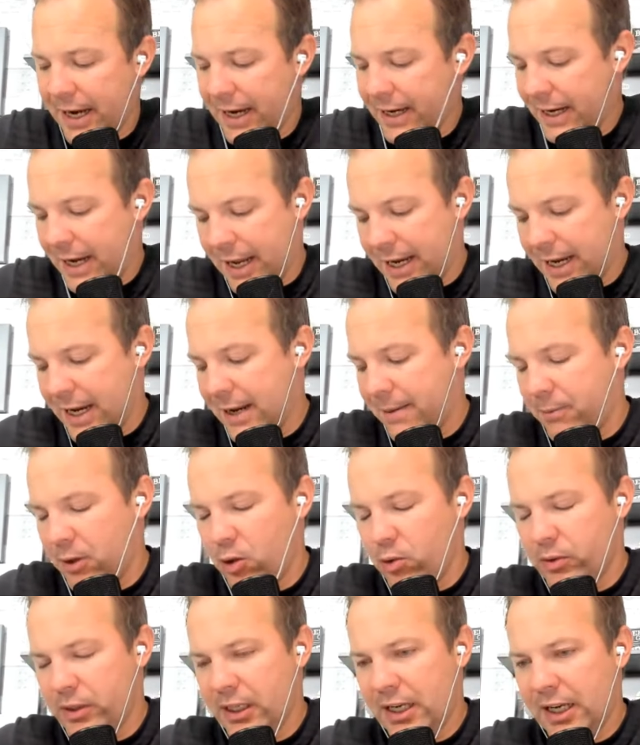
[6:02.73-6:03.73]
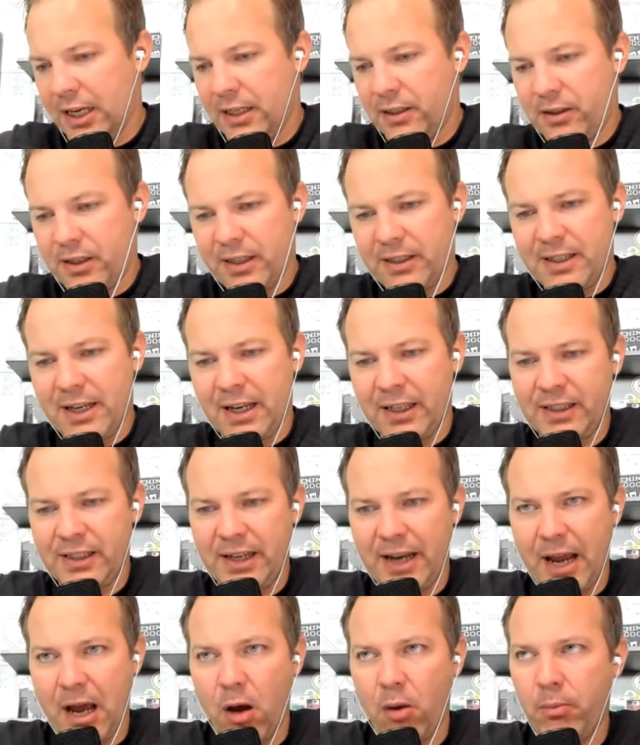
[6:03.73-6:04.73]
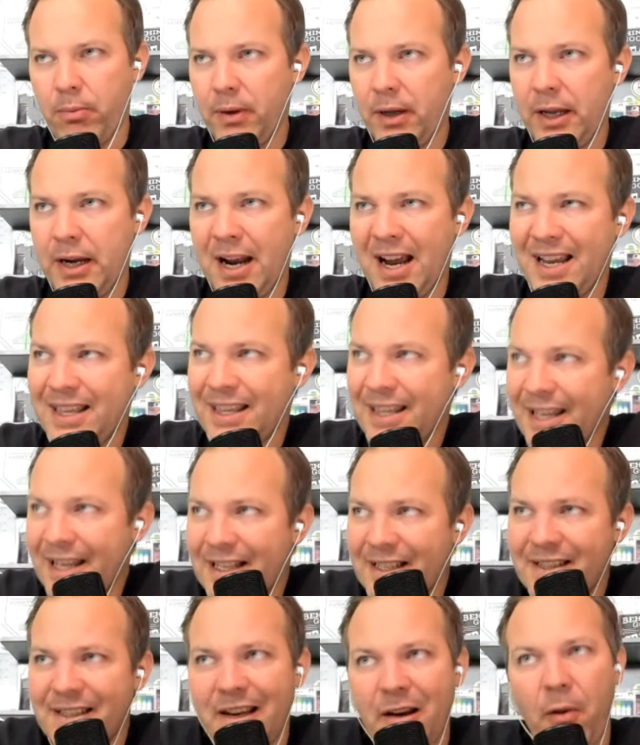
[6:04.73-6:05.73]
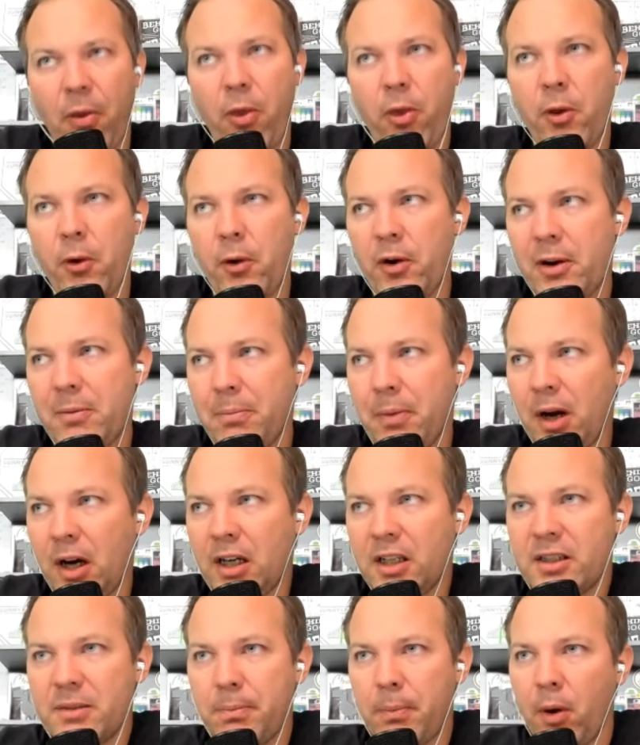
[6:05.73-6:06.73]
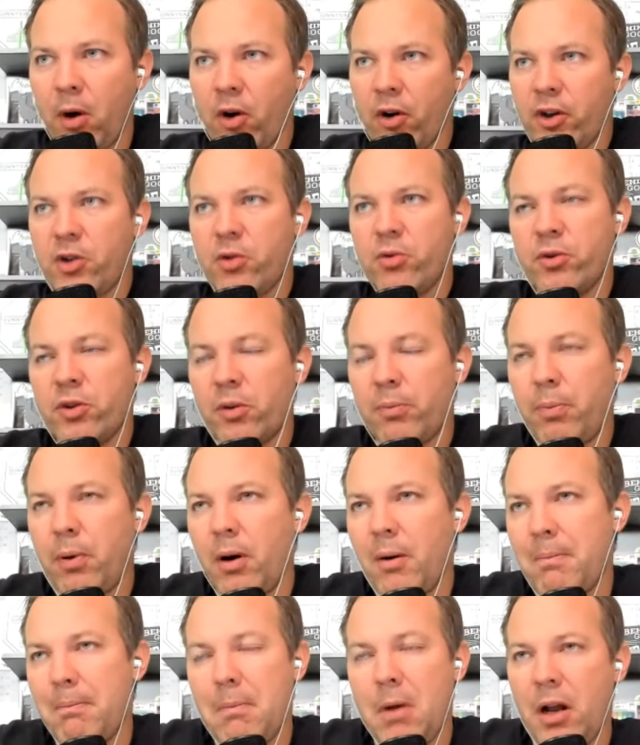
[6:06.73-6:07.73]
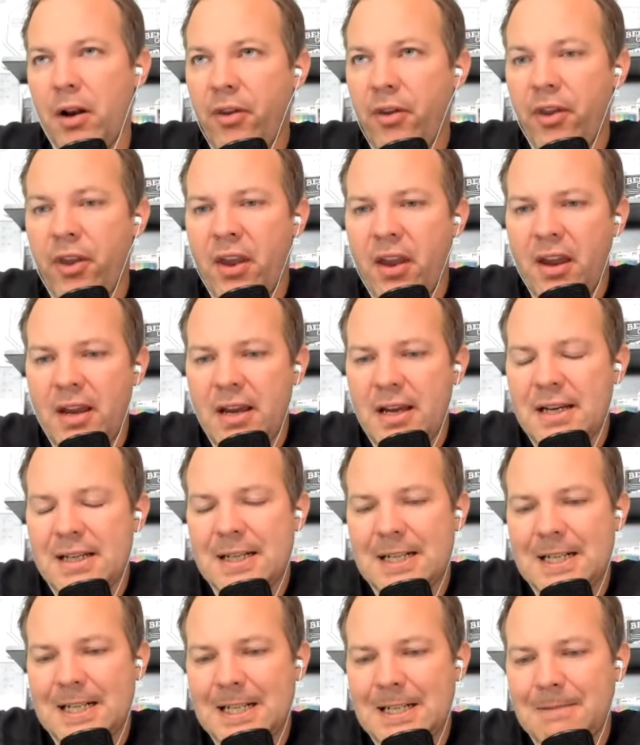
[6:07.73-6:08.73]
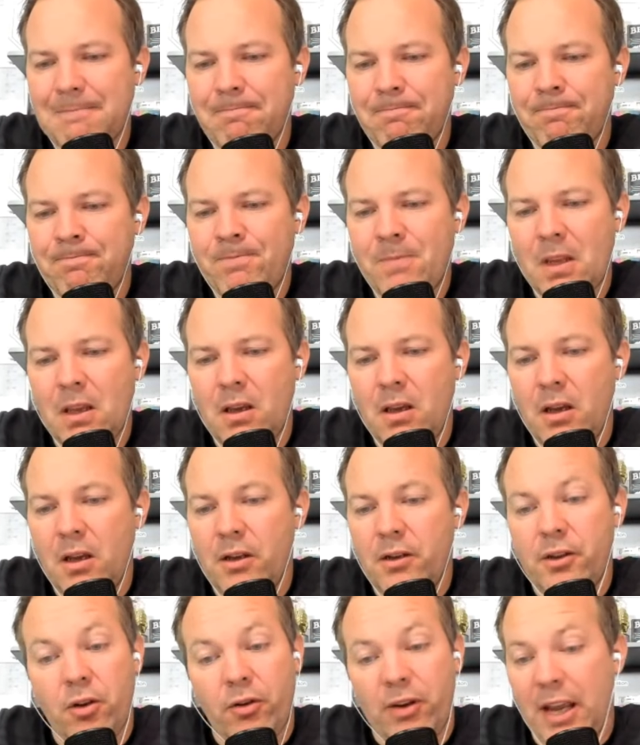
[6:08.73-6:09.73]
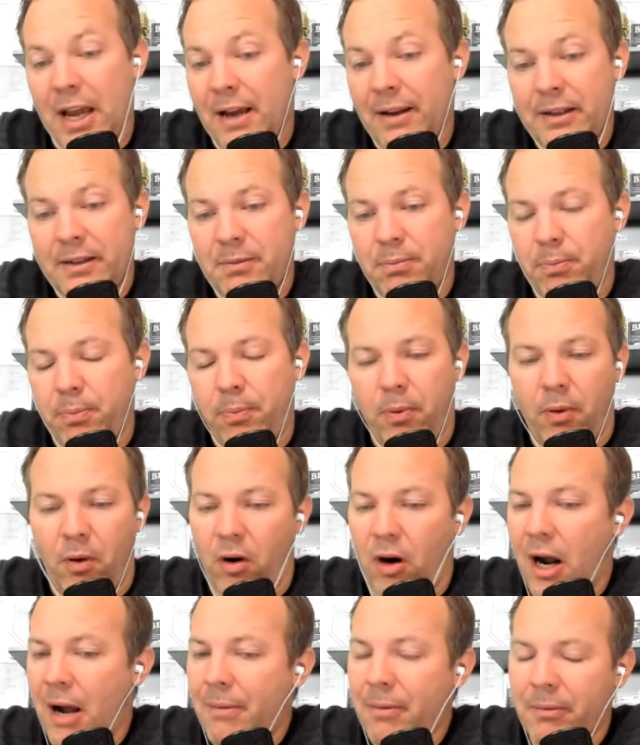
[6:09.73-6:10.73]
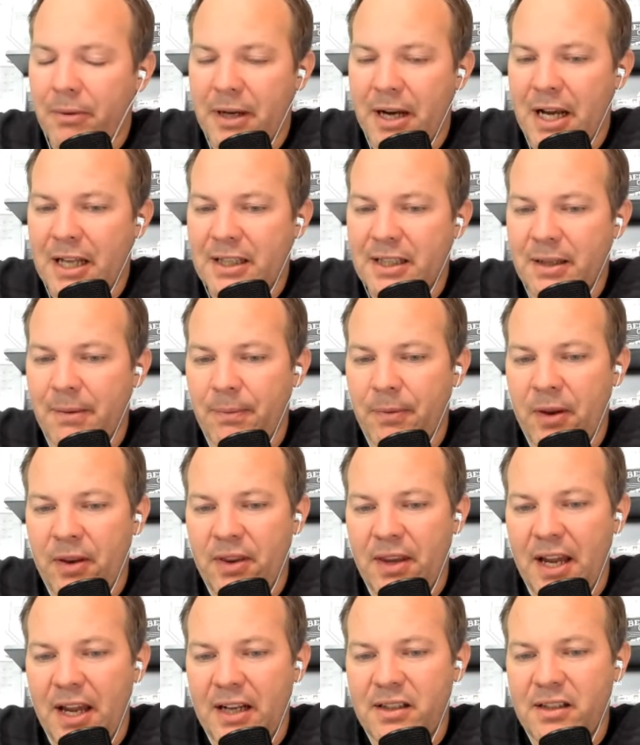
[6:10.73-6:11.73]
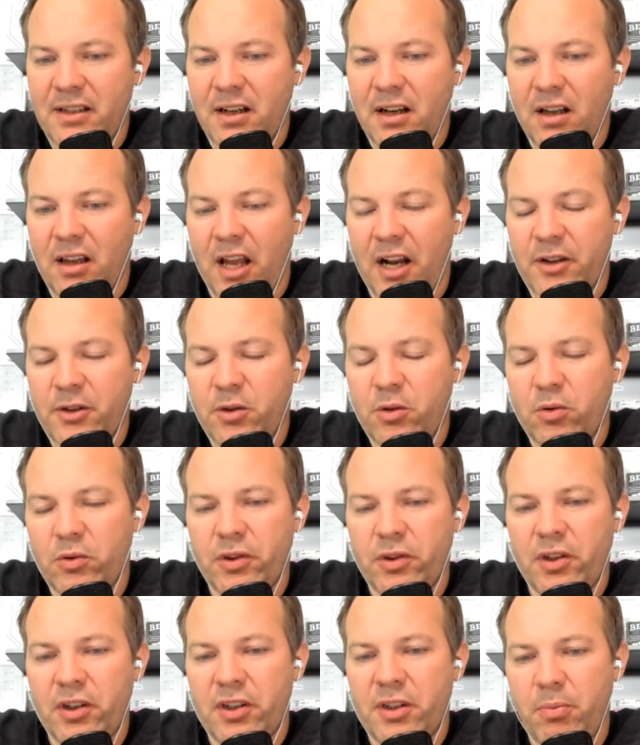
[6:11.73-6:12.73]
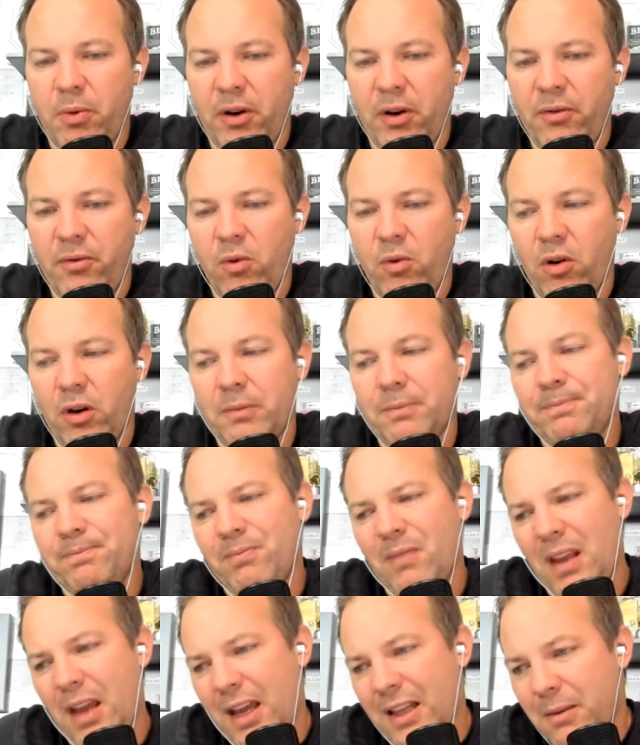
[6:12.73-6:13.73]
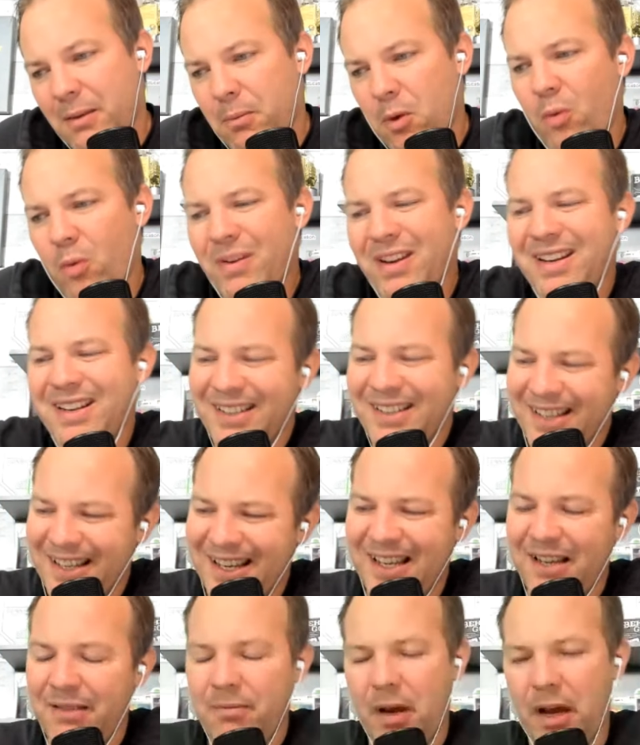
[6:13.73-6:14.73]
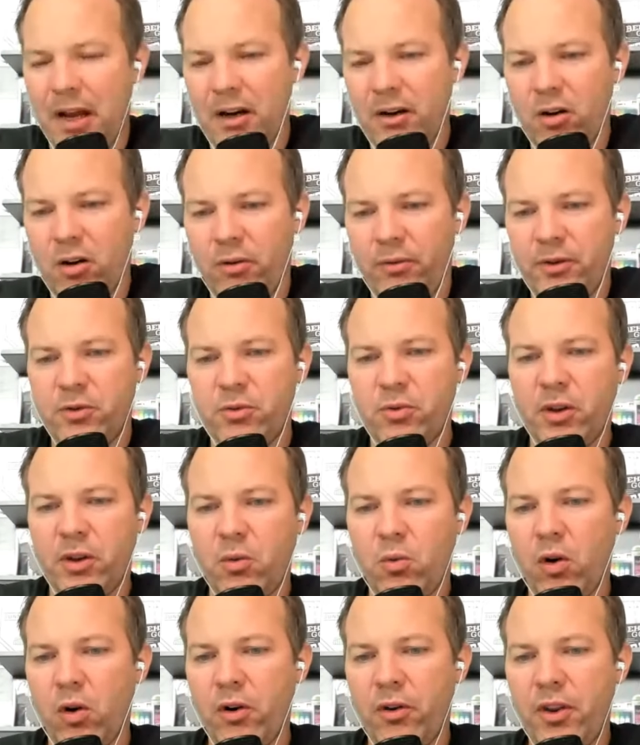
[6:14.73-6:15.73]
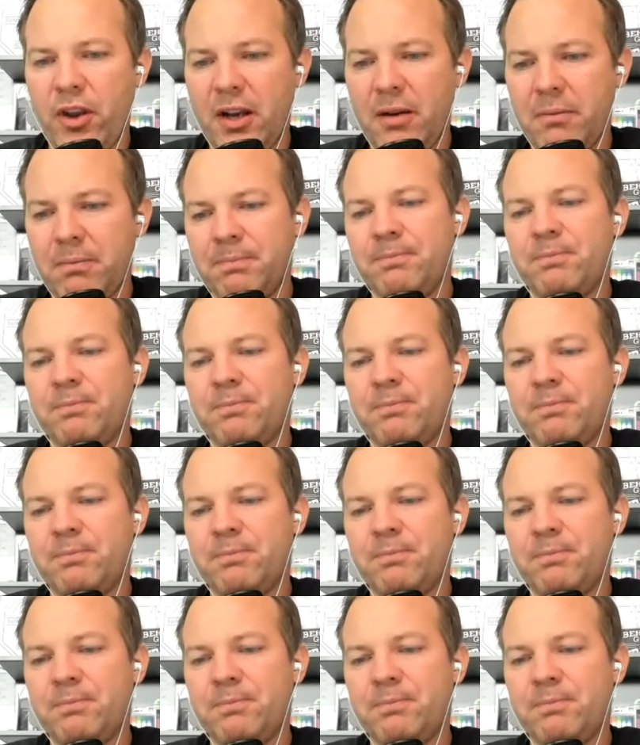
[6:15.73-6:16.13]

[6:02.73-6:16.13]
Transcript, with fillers: I, I am using it to test it out, but I think it's like thirty bucks per user per month. Um, so yeah, it's probably not something that uh, a lot of schools are going to spring for at the moment. Eh, I don't know if it's really worth it.